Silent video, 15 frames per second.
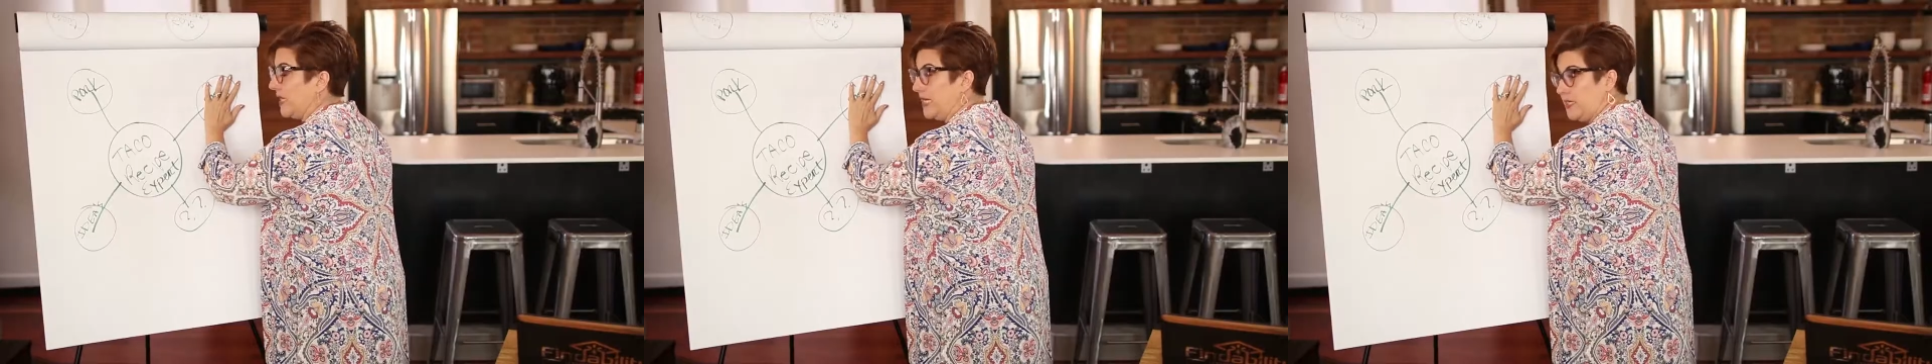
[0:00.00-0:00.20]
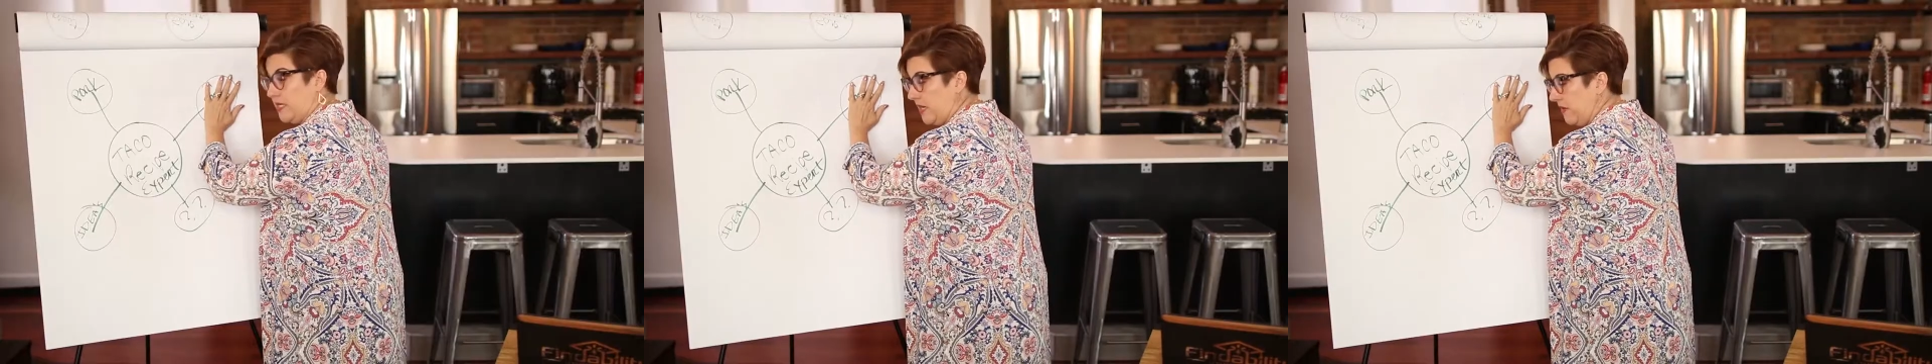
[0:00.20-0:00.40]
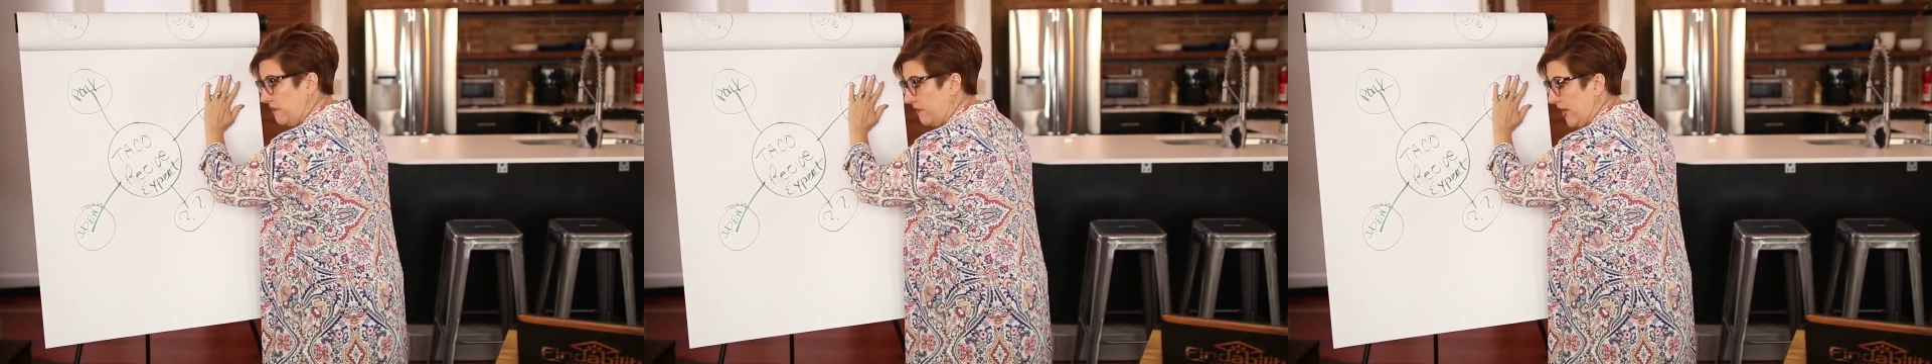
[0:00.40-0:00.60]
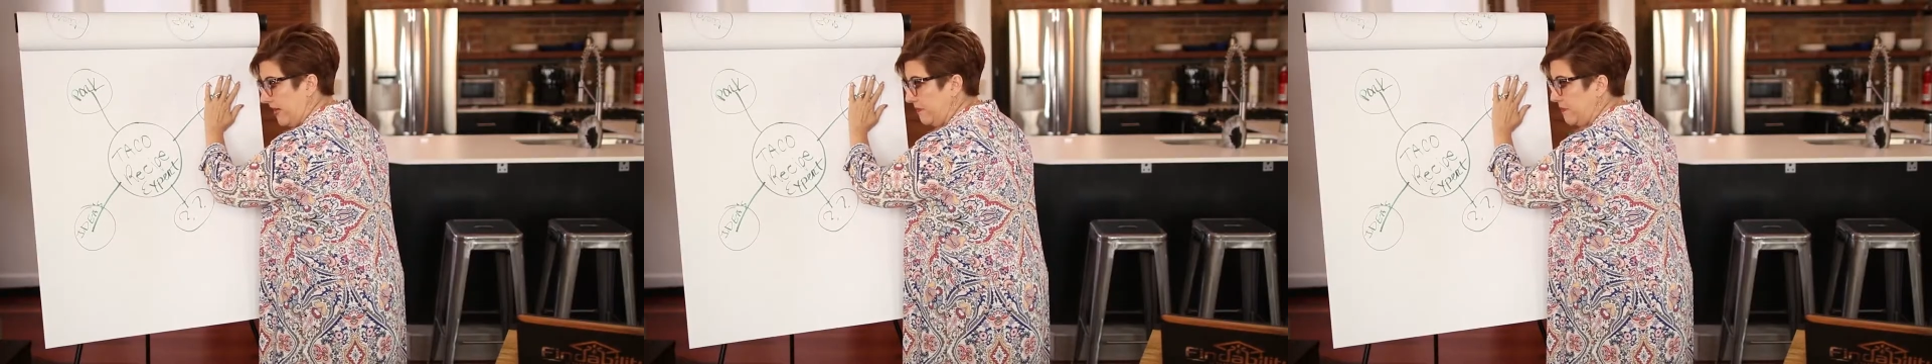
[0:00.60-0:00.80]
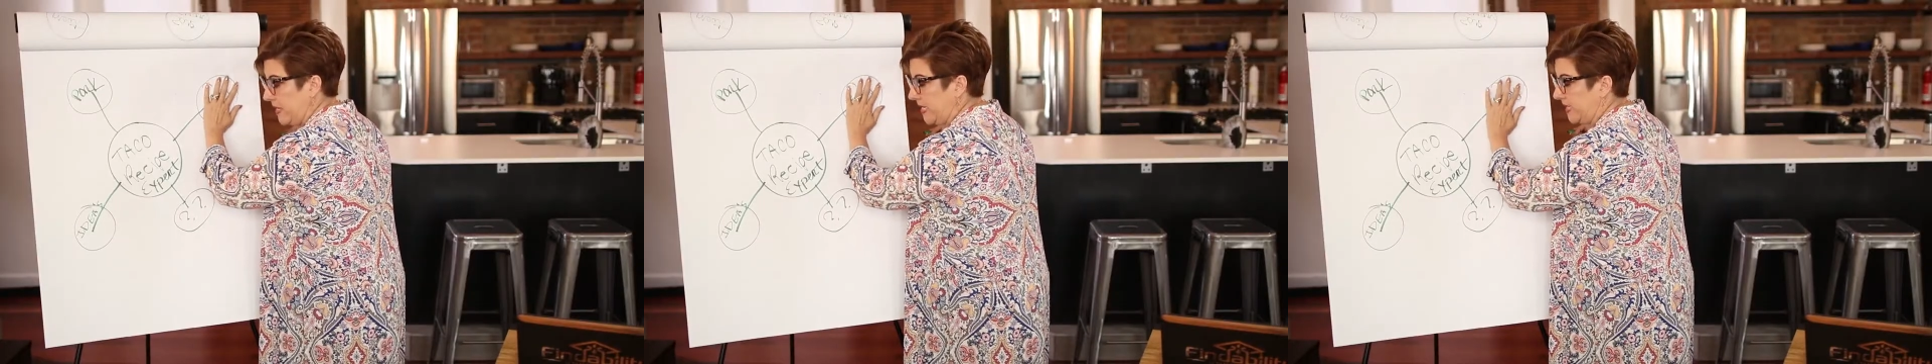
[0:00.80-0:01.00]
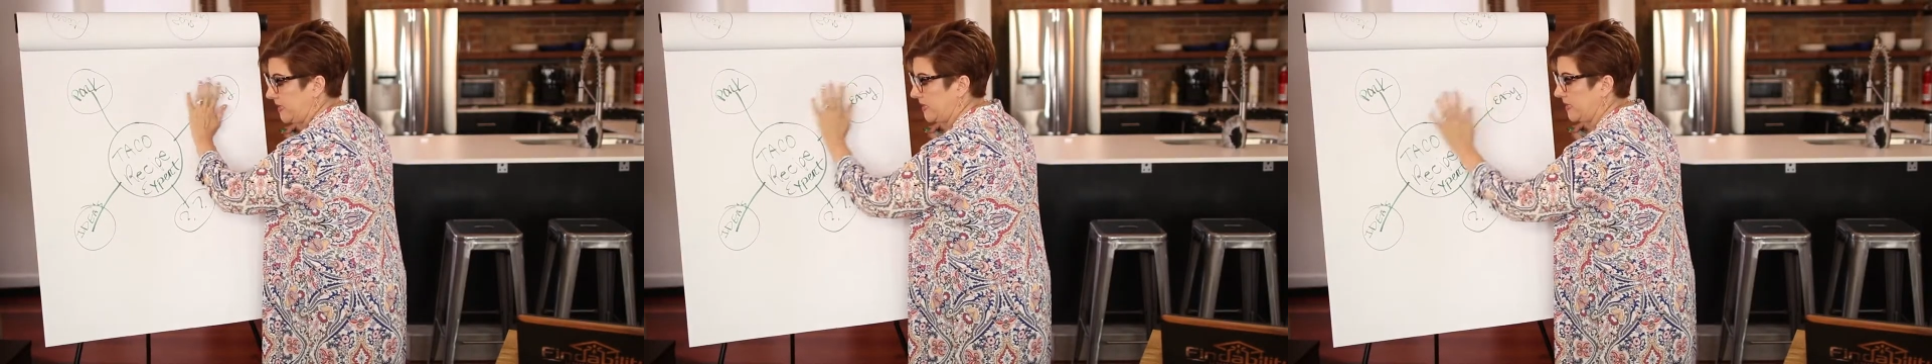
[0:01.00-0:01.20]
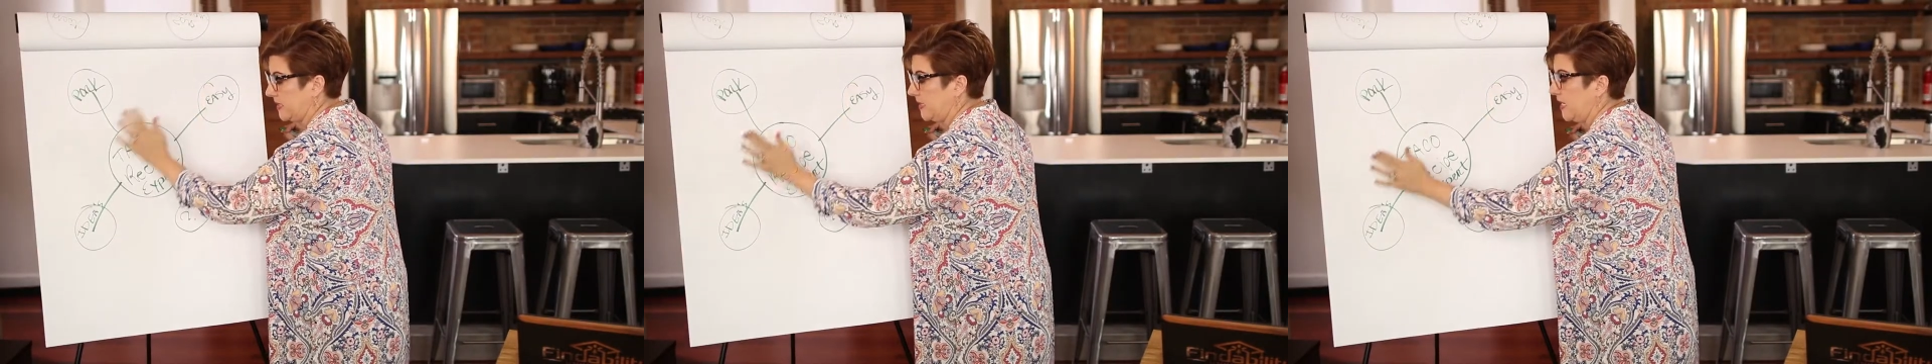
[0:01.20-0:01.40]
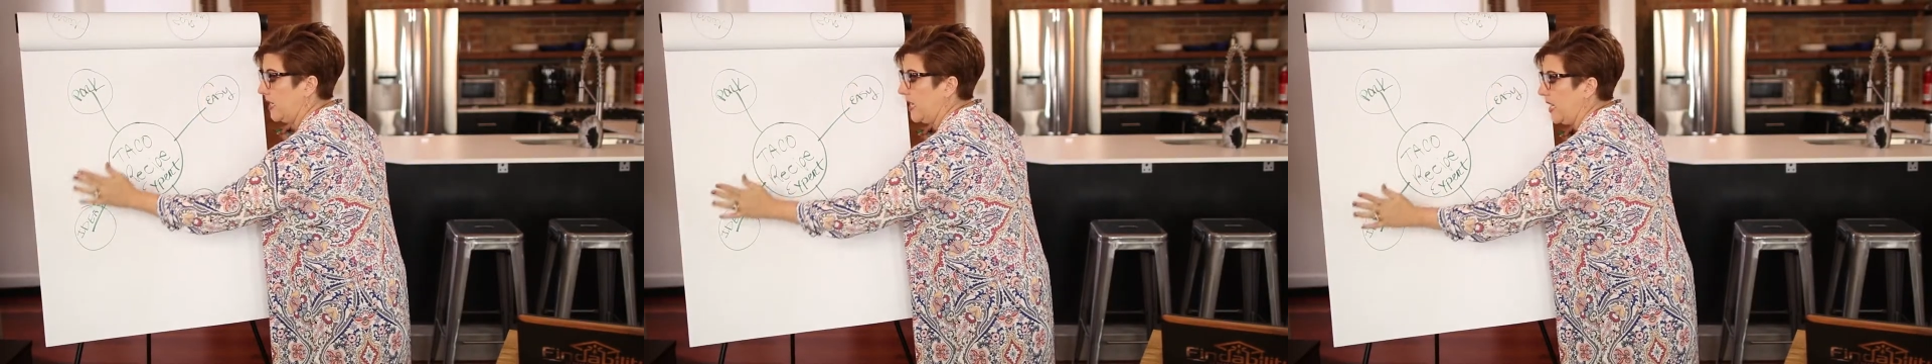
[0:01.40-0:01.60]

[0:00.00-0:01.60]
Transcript: less than in five minutes.